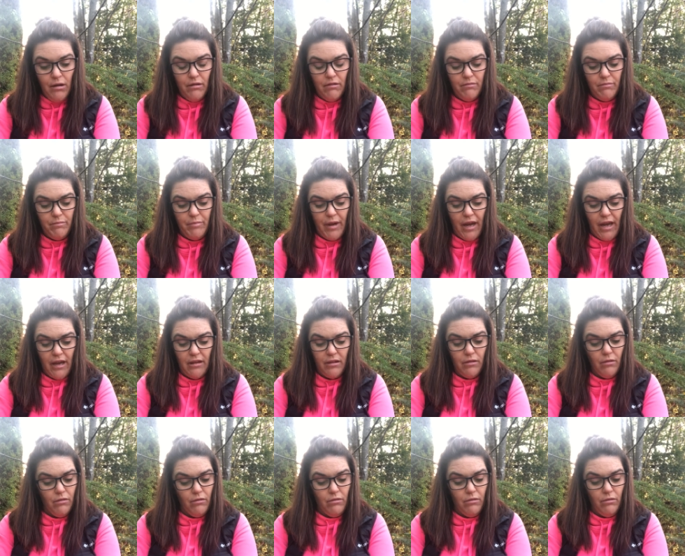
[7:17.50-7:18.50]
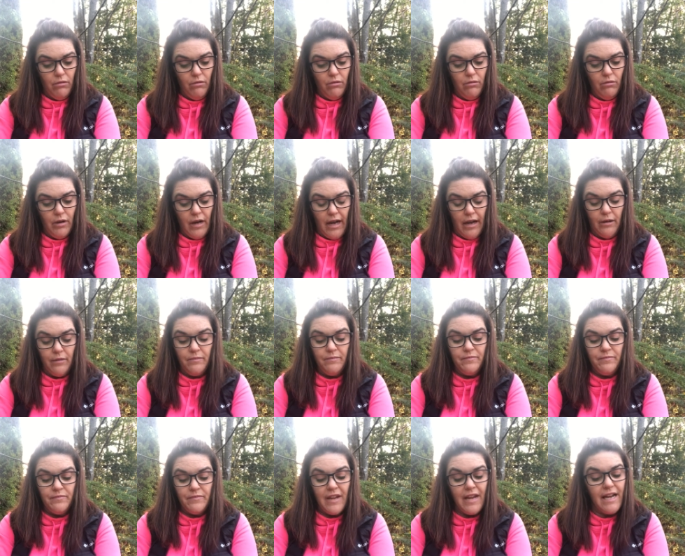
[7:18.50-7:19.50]
But, well,
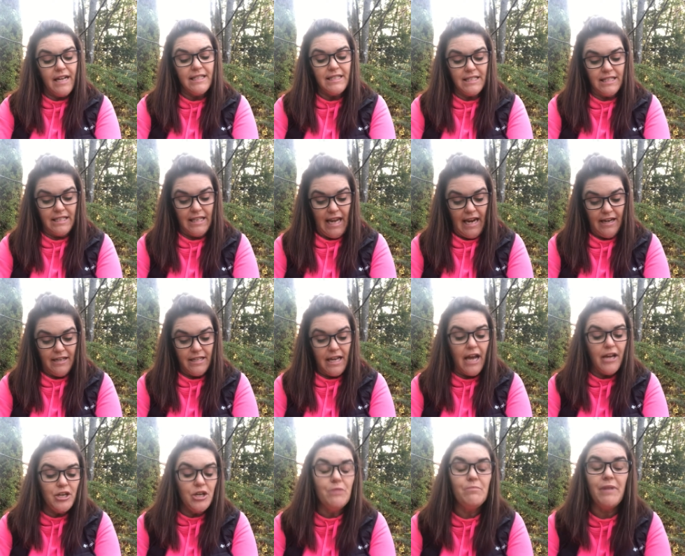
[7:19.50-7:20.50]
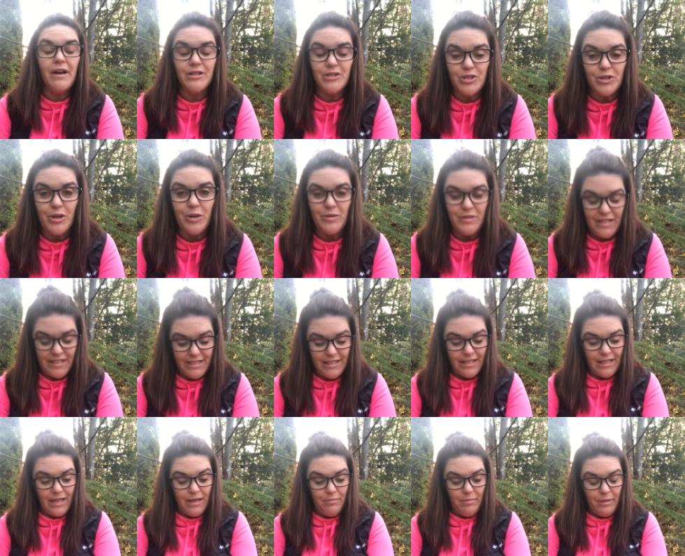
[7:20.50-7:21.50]
it's late and you must go to
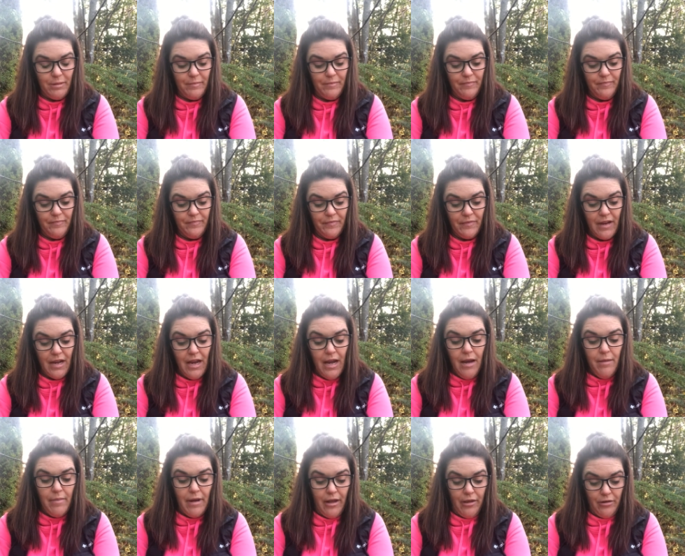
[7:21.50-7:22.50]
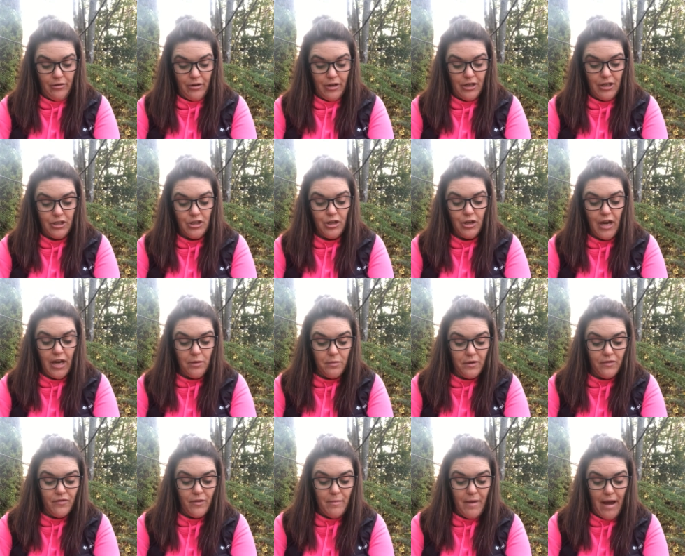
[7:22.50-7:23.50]
sleep. Pellegrina took
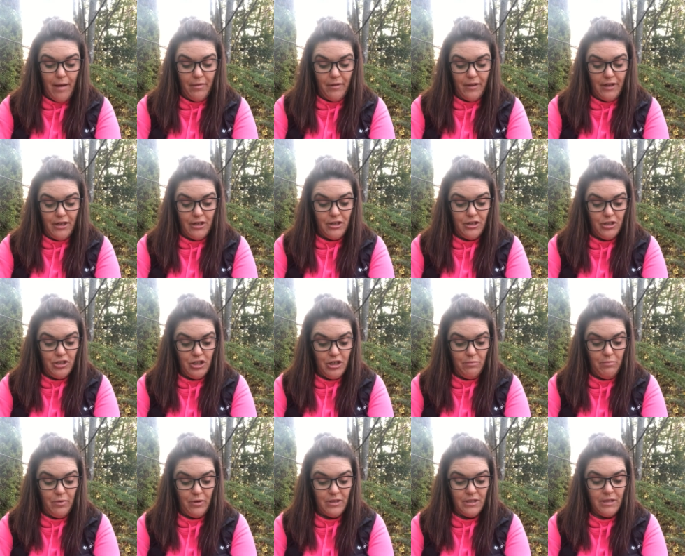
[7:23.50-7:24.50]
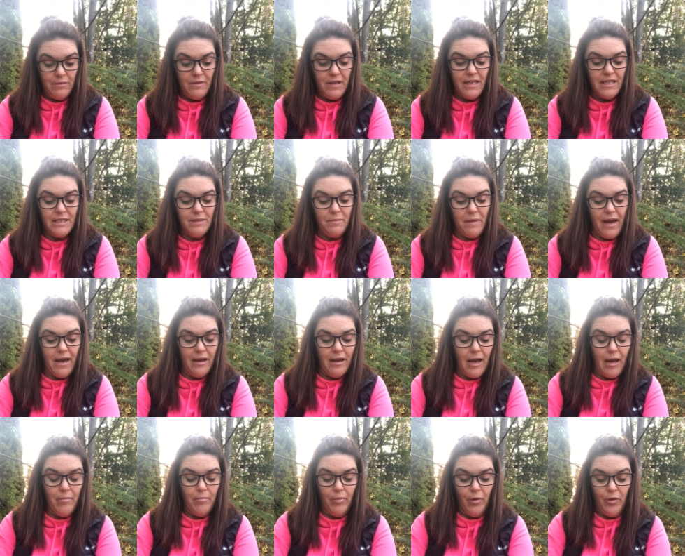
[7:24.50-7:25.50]
Edward from Abilene. She put him in his bed
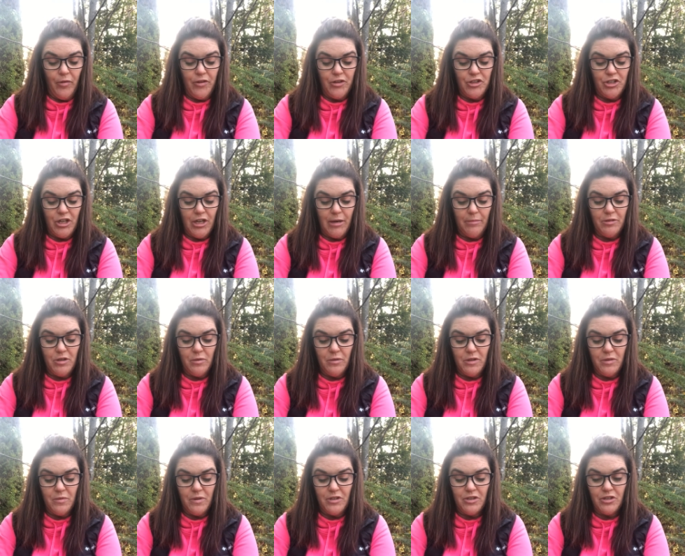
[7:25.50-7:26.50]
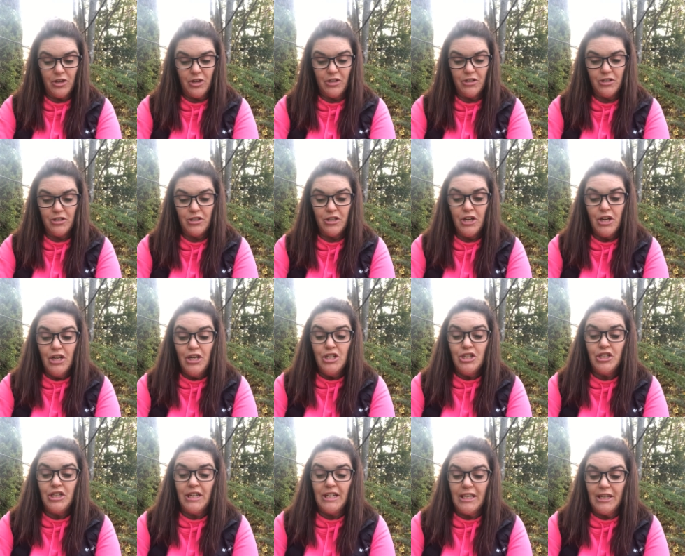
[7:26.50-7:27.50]
and pulled the sheet up to his whiskers.
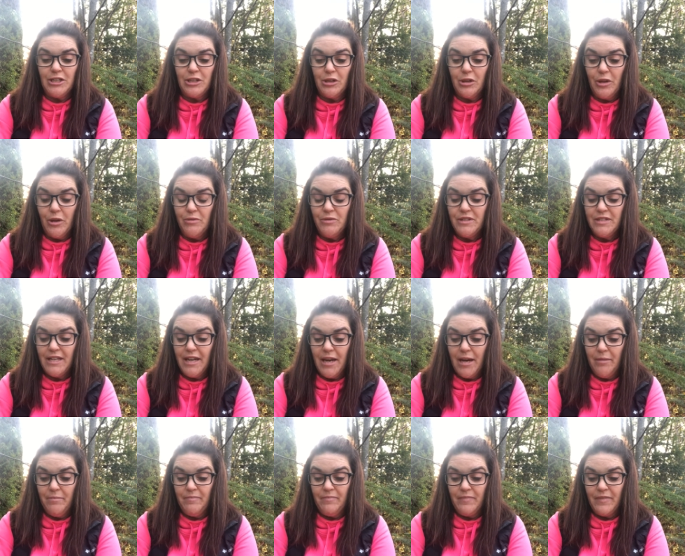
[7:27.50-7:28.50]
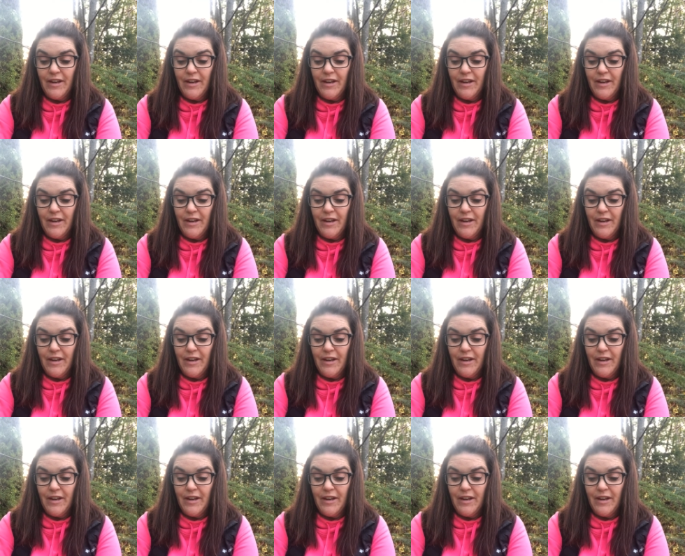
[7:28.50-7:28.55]
She leaned close to him.